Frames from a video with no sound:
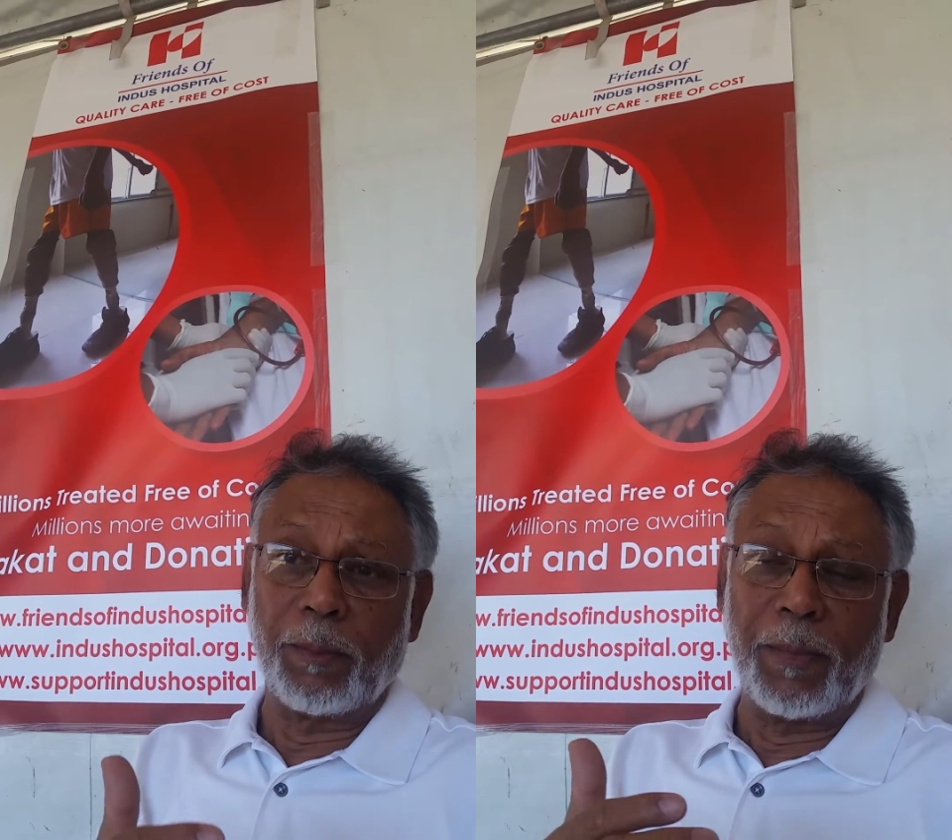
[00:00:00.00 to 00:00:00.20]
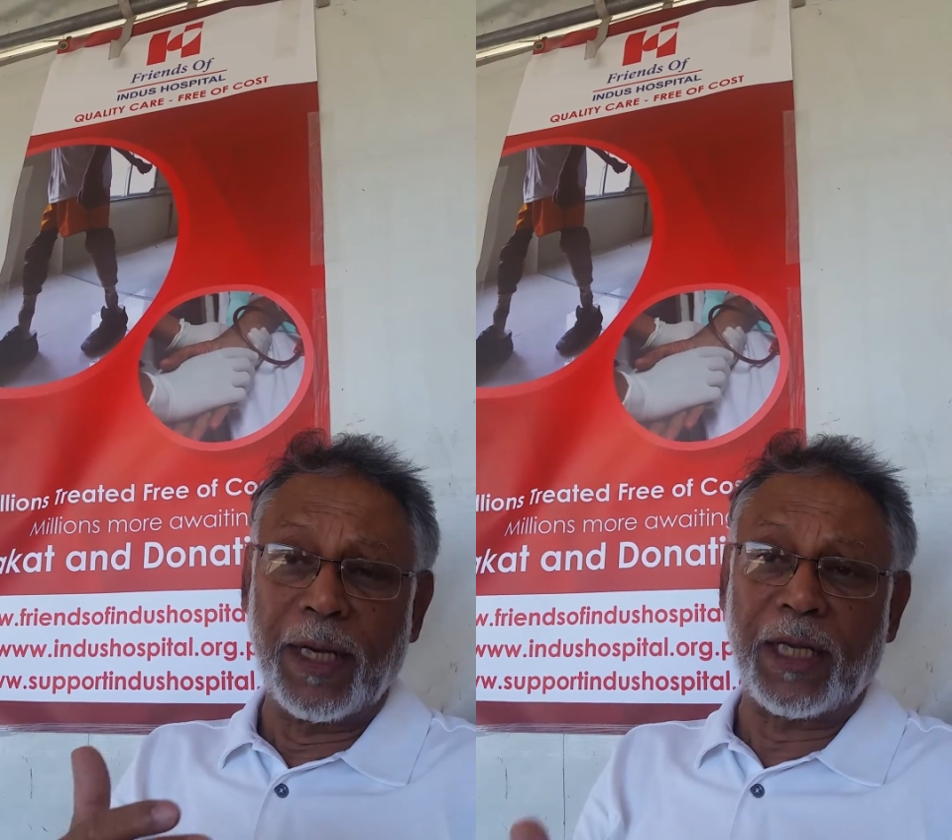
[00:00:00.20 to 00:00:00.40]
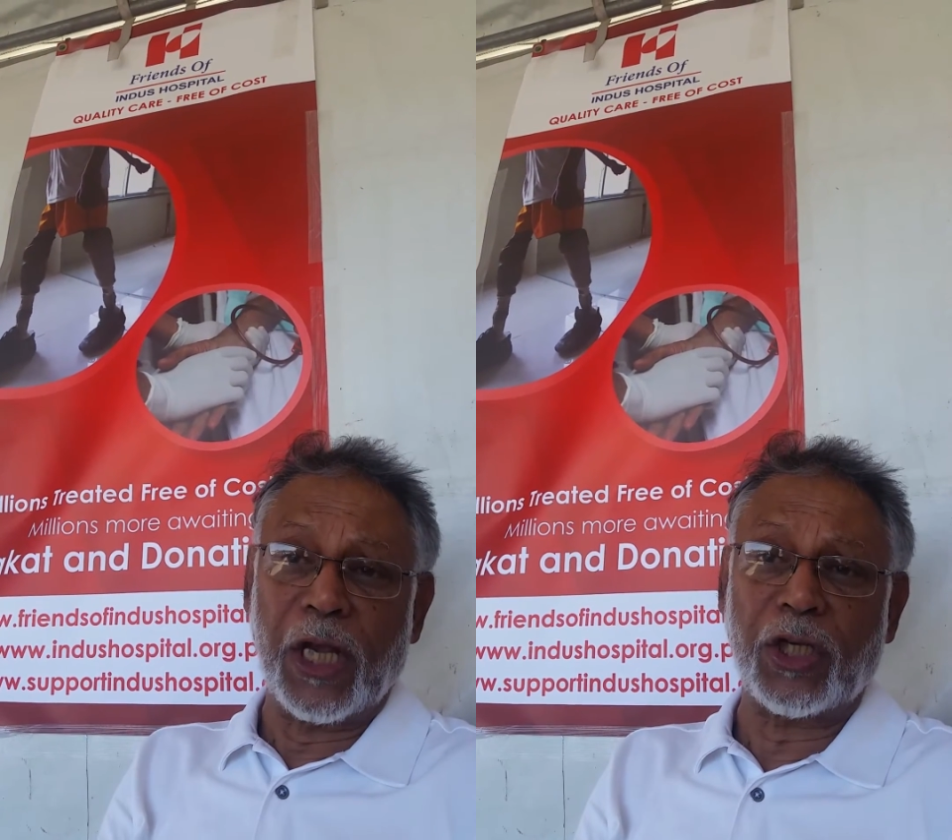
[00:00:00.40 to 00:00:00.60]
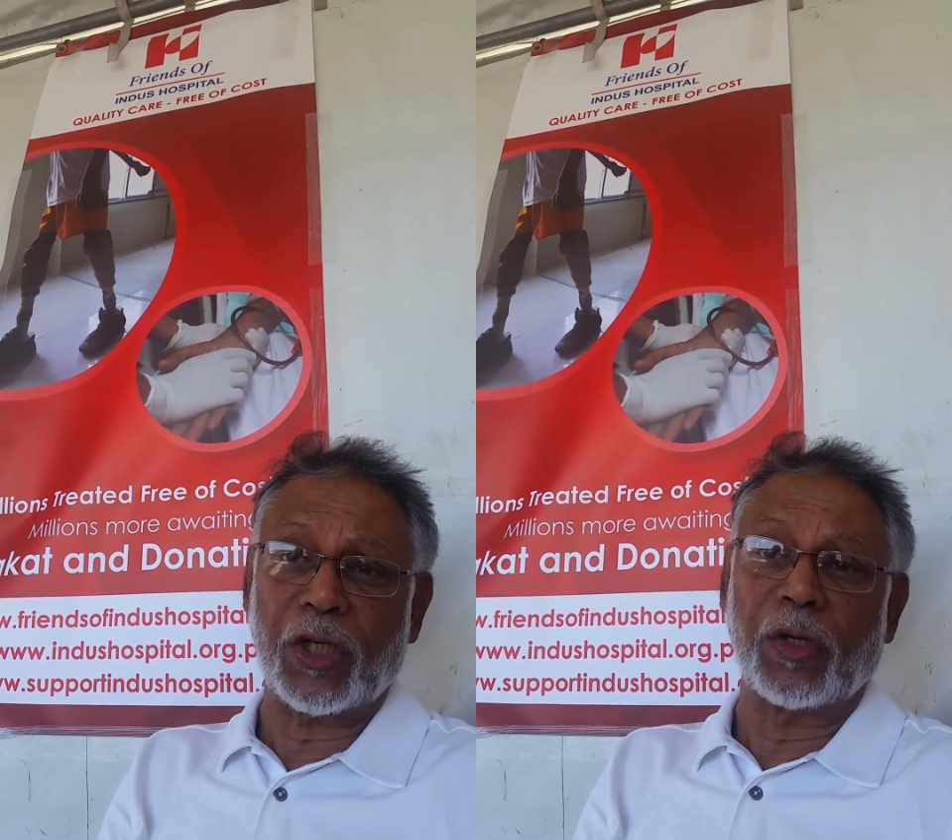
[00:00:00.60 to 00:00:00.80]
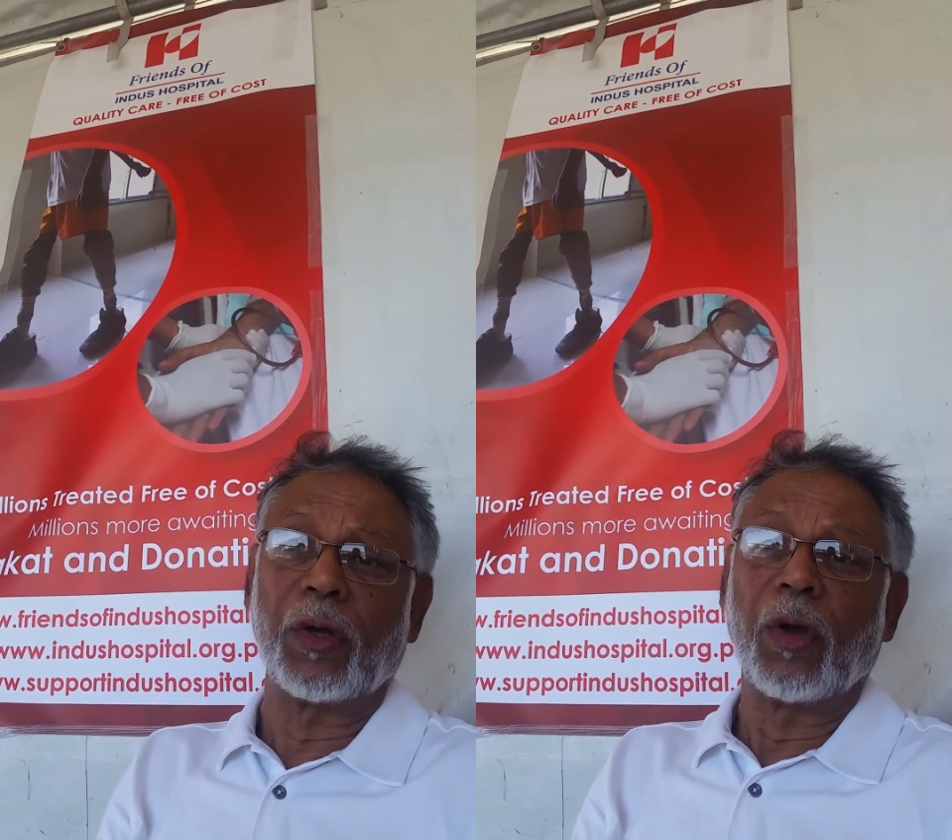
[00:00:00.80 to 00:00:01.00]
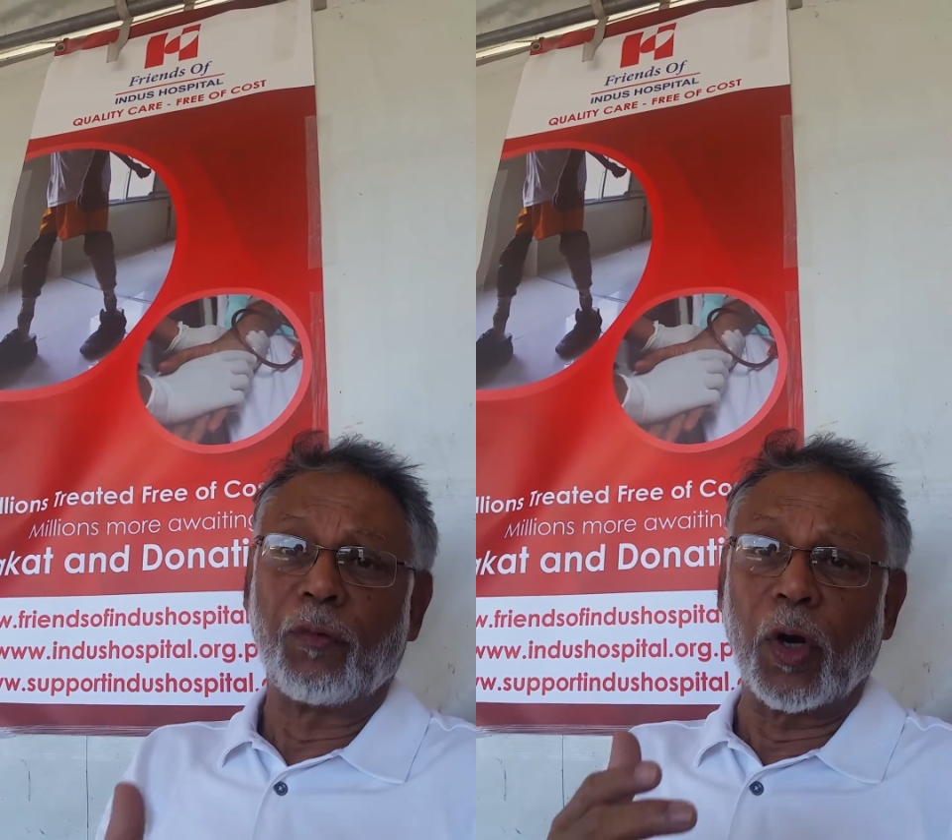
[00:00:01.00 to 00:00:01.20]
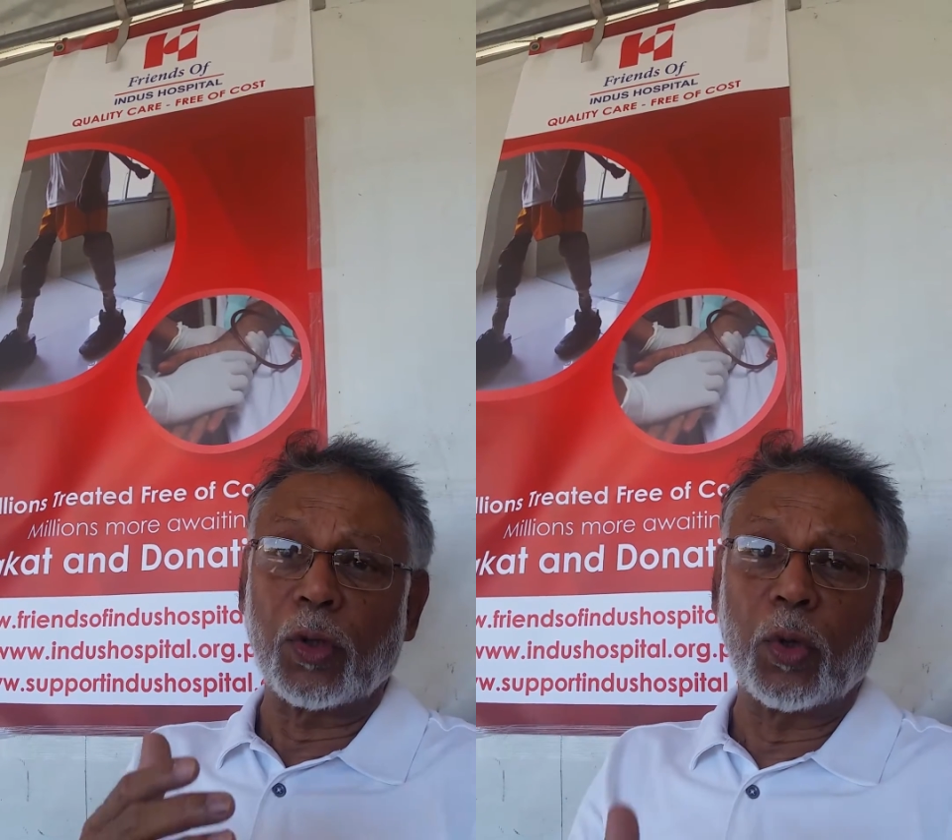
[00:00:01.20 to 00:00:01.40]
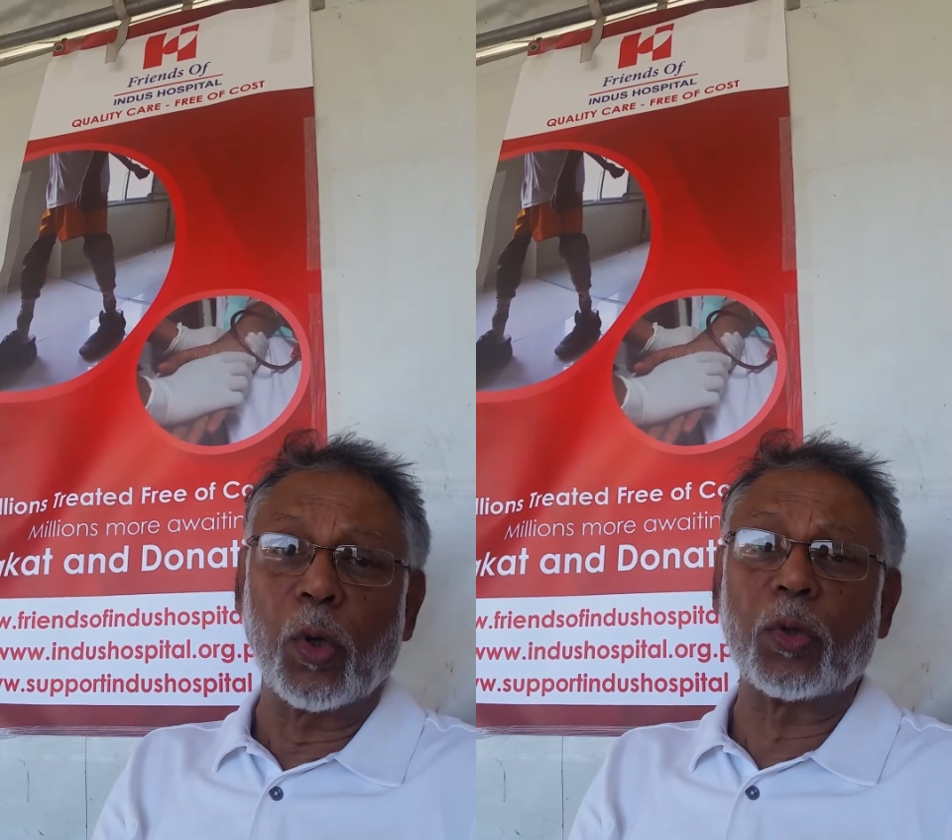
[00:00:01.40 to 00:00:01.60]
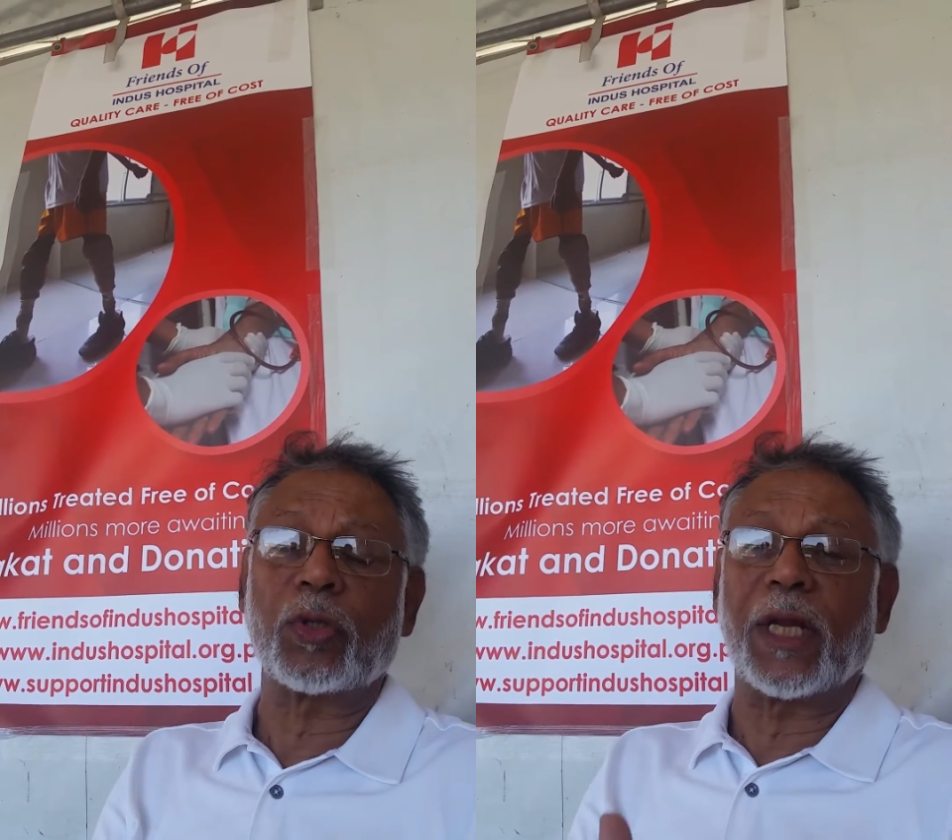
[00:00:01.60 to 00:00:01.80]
medication for those